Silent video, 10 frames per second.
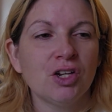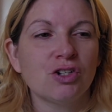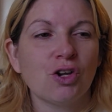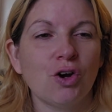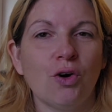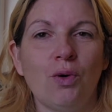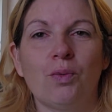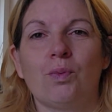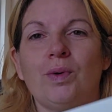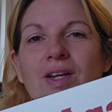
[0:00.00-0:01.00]
So
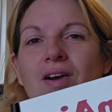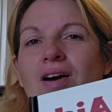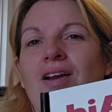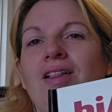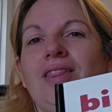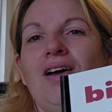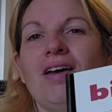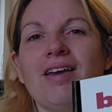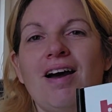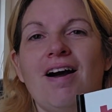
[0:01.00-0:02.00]
we got a
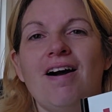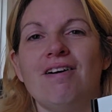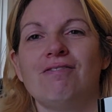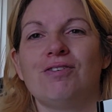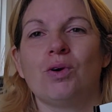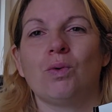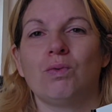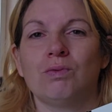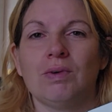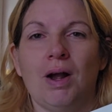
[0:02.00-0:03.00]
lot of
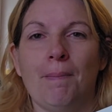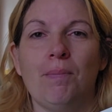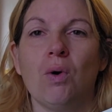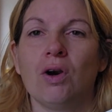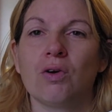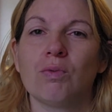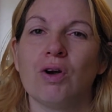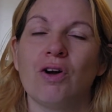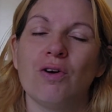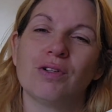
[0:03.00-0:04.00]
pork
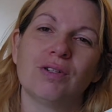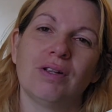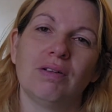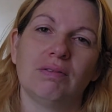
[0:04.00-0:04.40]
roast,